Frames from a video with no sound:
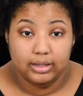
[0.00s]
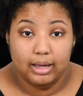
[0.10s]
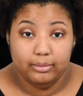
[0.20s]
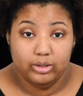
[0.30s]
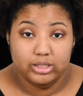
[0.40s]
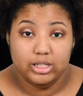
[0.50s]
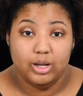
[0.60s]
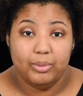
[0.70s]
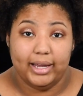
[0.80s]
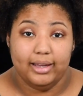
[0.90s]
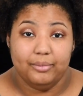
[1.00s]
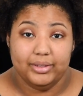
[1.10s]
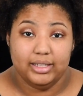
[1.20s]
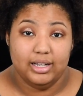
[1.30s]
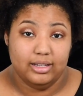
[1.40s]
I'm going to go back in
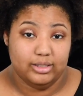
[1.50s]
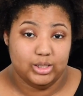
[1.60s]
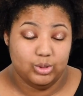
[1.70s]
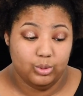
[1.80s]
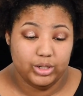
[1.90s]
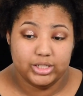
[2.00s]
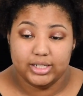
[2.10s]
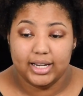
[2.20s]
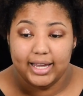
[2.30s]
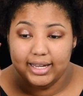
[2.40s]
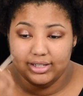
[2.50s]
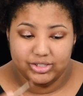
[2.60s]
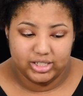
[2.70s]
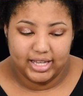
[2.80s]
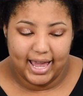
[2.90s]
with the color Scorched and
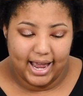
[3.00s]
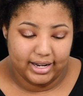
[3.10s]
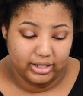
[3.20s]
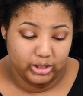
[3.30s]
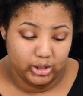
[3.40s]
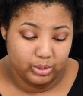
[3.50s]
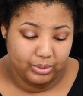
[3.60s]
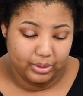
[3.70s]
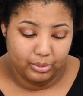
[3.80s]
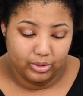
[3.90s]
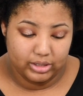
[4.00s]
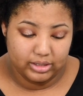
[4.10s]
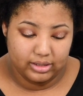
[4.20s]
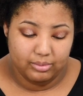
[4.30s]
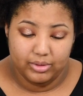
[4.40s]
just add a little bit more
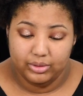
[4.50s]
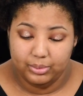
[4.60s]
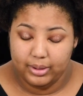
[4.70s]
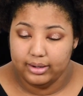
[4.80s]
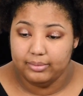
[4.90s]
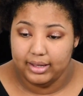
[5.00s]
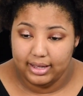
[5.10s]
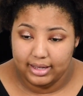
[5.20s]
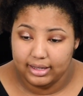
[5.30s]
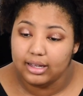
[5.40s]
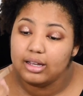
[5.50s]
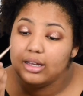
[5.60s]
to the middle part of my eye,